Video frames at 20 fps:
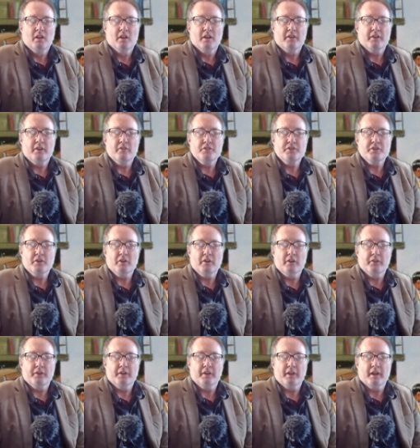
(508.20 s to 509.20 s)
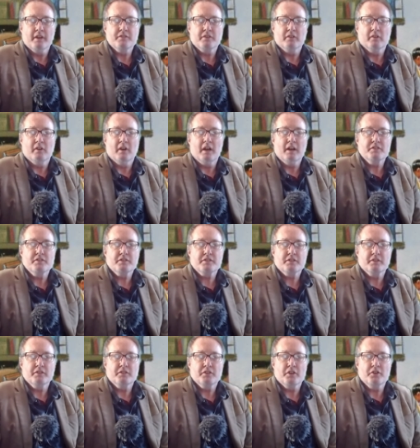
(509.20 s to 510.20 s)
There is irony, as the largest
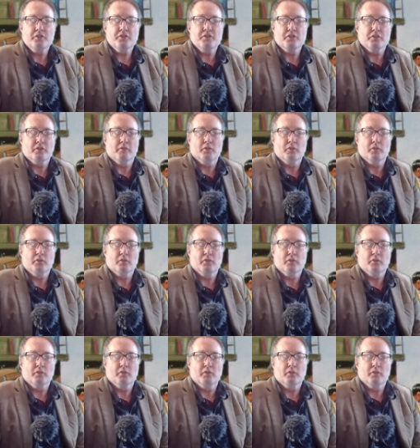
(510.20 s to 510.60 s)
contingent